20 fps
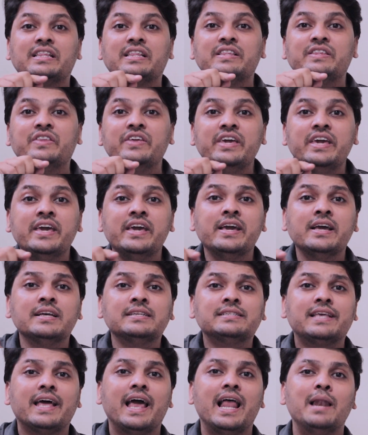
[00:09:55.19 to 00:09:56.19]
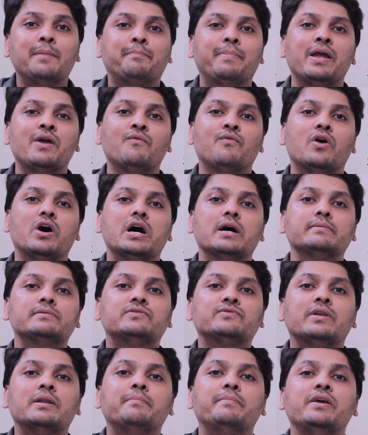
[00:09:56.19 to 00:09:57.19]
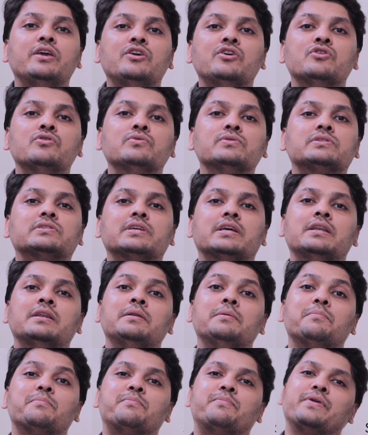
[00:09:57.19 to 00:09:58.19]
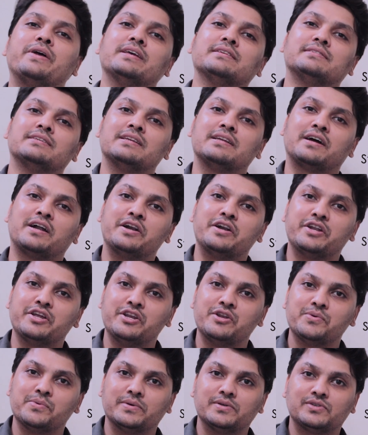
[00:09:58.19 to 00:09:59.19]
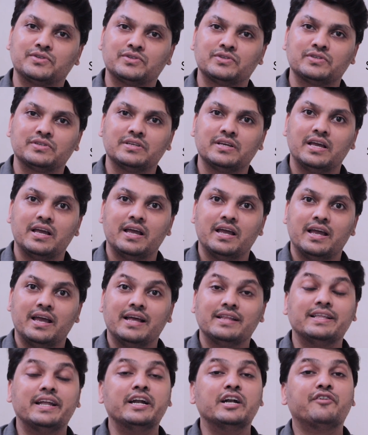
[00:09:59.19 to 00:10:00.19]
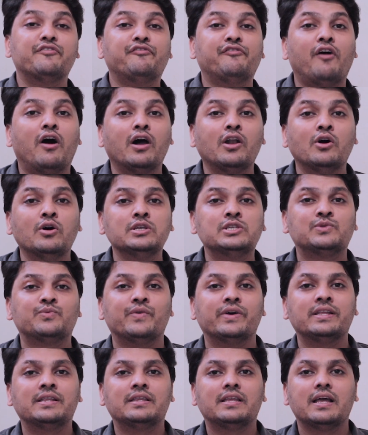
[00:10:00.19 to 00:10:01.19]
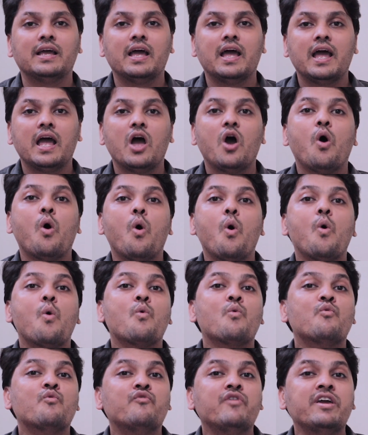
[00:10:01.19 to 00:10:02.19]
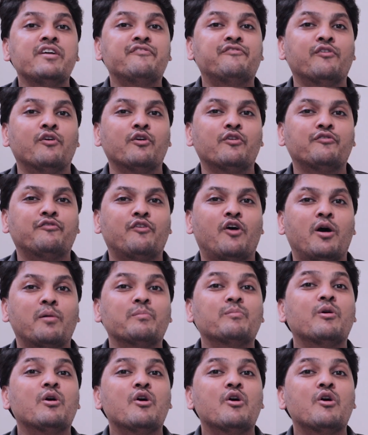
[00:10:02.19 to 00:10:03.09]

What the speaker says: These helping verbs will be used in present continuous. Then it follows with V4 form,